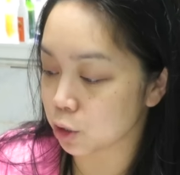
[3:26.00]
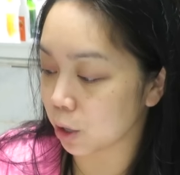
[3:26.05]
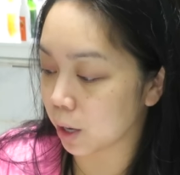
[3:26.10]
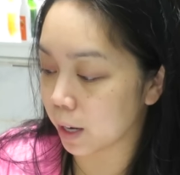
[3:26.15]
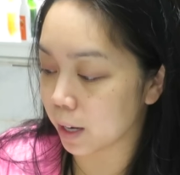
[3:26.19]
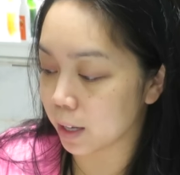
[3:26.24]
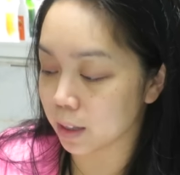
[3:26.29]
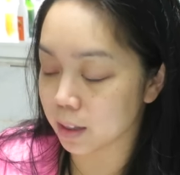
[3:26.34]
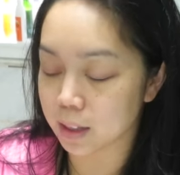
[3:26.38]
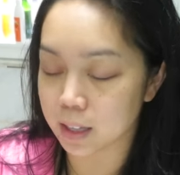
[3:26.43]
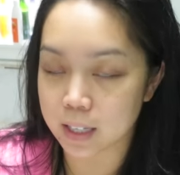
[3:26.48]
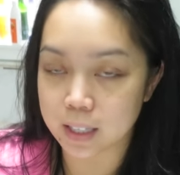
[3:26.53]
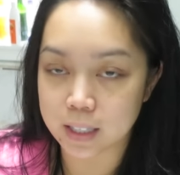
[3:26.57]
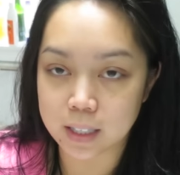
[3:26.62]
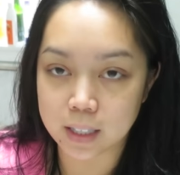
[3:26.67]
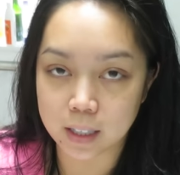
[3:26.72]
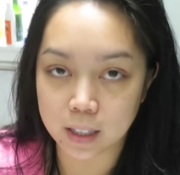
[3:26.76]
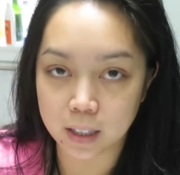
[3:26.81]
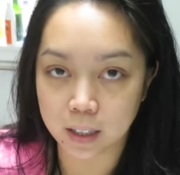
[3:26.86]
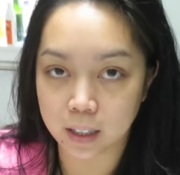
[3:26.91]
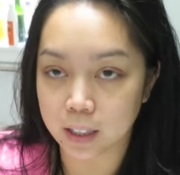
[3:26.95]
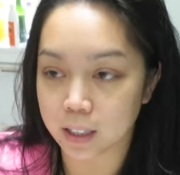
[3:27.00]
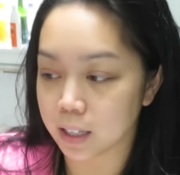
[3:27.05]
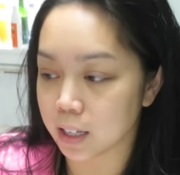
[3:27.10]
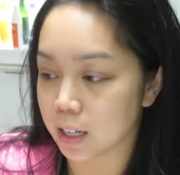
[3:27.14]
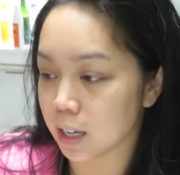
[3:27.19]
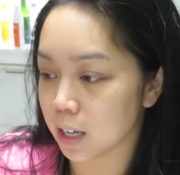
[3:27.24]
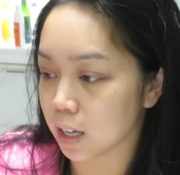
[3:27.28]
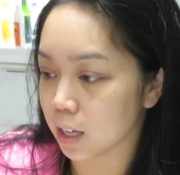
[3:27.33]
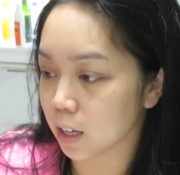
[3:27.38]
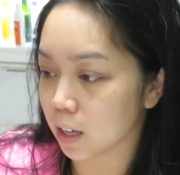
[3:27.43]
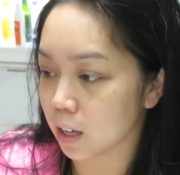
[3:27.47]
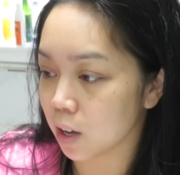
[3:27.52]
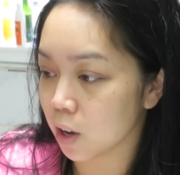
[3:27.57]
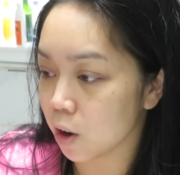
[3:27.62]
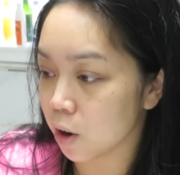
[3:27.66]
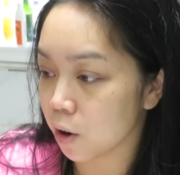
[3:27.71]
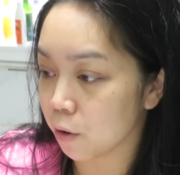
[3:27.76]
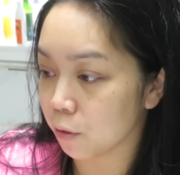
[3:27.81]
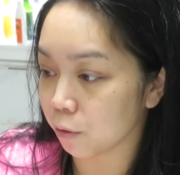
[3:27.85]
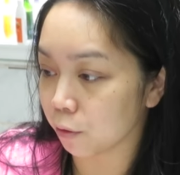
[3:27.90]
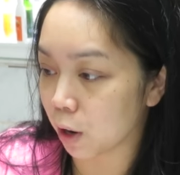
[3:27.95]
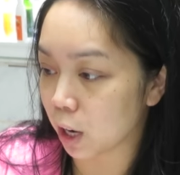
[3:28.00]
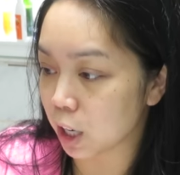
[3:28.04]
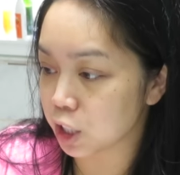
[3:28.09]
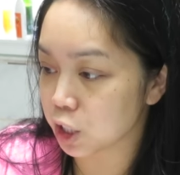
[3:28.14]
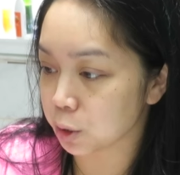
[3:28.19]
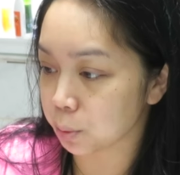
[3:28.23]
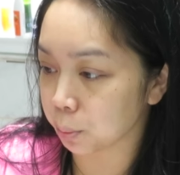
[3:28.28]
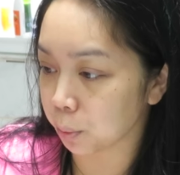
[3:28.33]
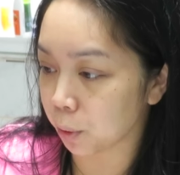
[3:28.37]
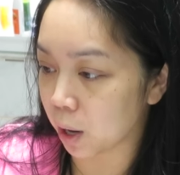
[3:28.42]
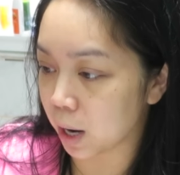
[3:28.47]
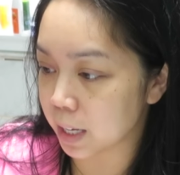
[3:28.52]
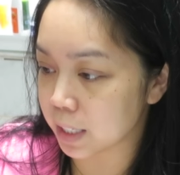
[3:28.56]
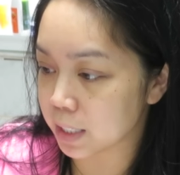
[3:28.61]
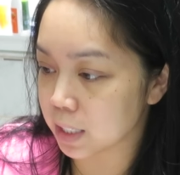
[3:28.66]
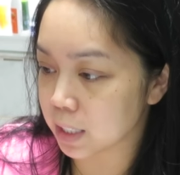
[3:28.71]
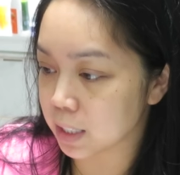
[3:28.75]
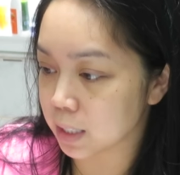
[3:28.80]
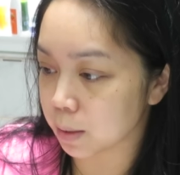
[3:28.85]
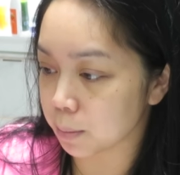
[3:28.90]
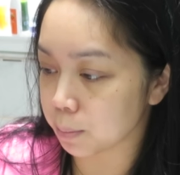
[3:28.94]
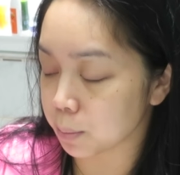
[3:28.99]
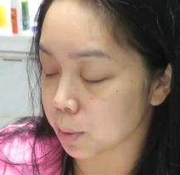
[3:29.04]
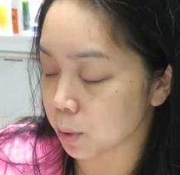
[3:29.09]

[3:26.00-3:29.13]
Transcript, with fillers: trying this Clinique Fresh Pressed